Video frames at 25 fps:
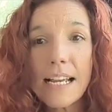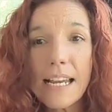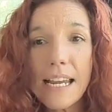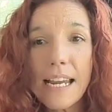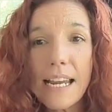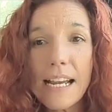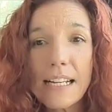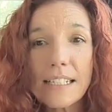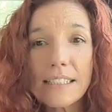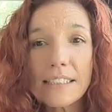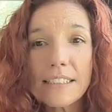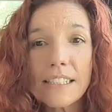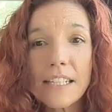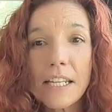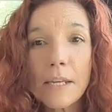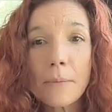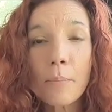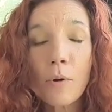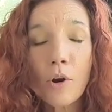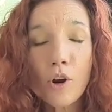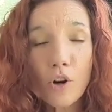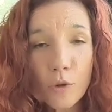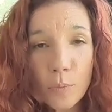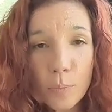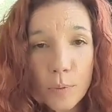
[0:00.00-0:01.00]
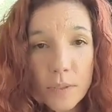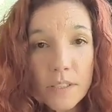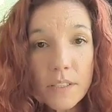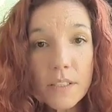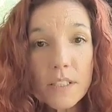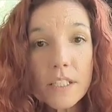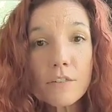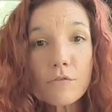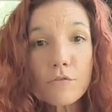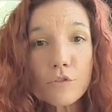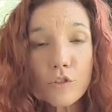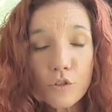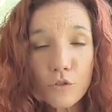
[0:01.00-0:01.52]
And they
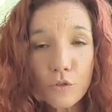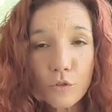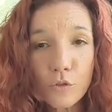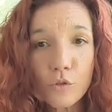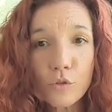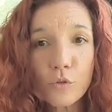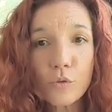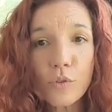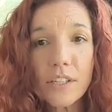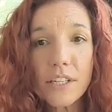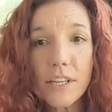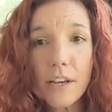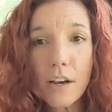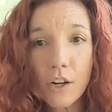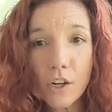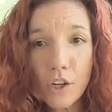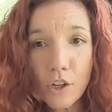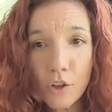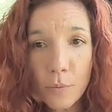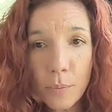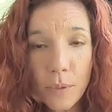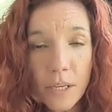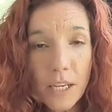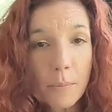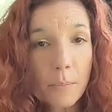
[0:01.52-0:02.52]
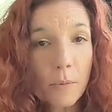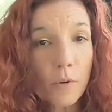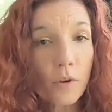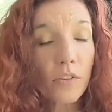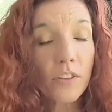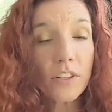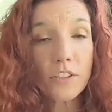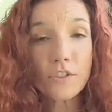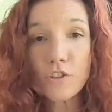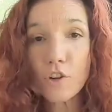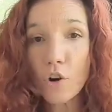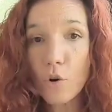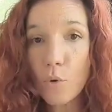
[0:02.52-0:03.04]
purposely recruit younger people
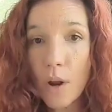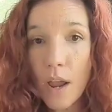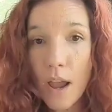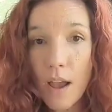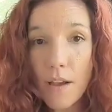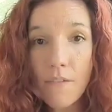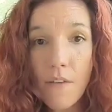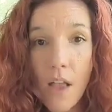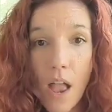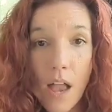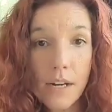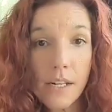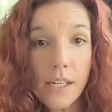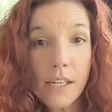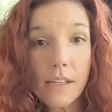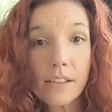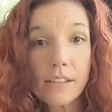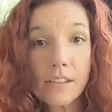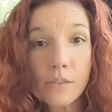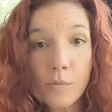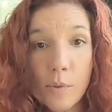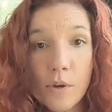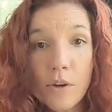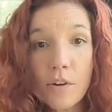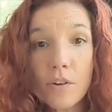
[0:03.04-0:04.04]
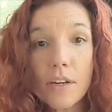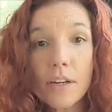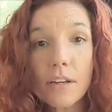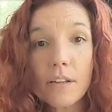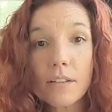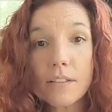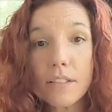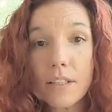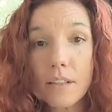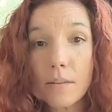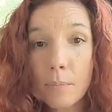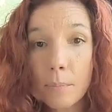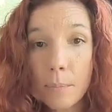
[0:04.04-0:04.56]
that don't have any
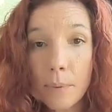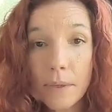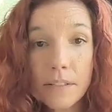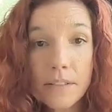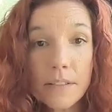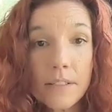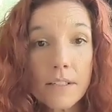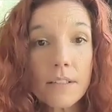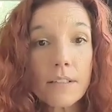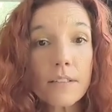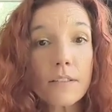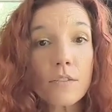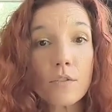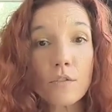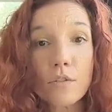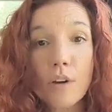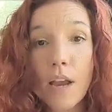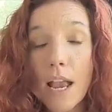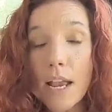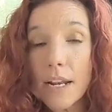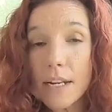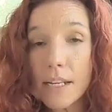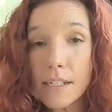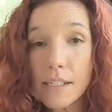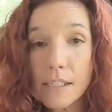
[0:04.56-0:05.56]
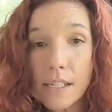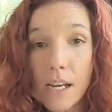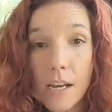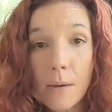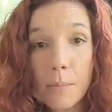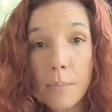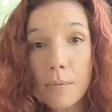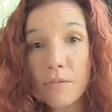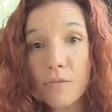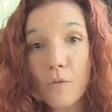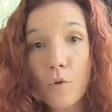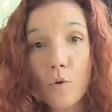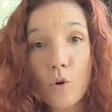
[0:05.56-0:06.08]
experience in business or any
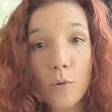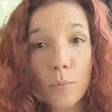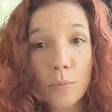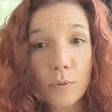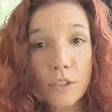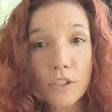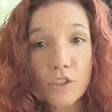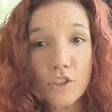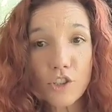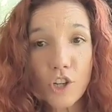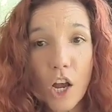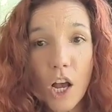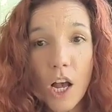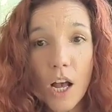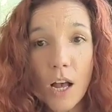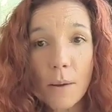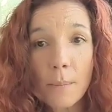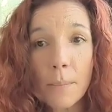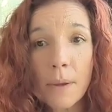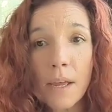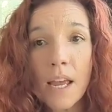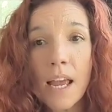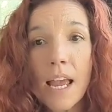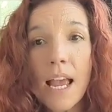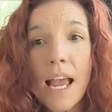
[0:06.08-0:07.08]
type of corporate job.